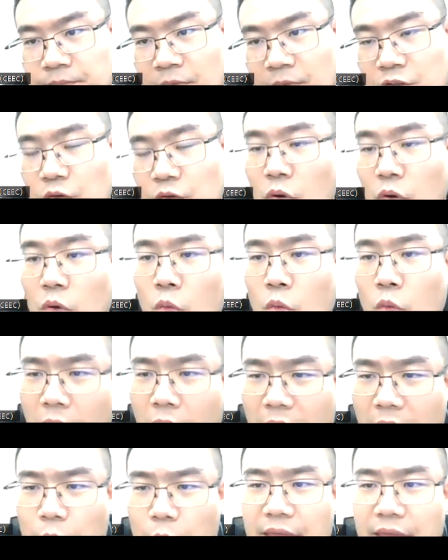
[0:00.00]
So
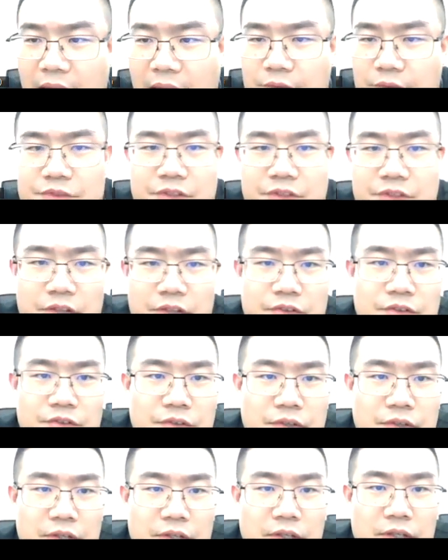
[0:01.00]
why we have this